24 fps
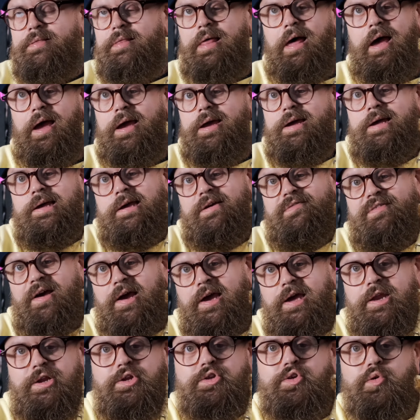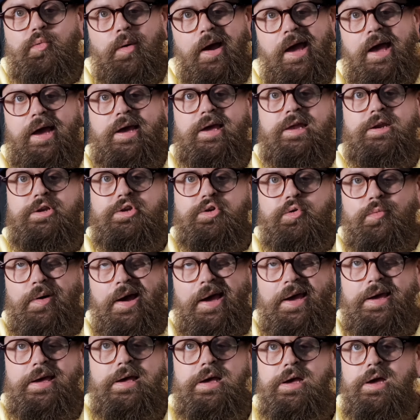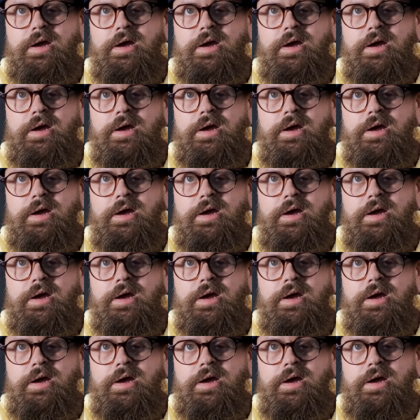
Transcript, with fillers: Like, if I get in your way, I get in your way.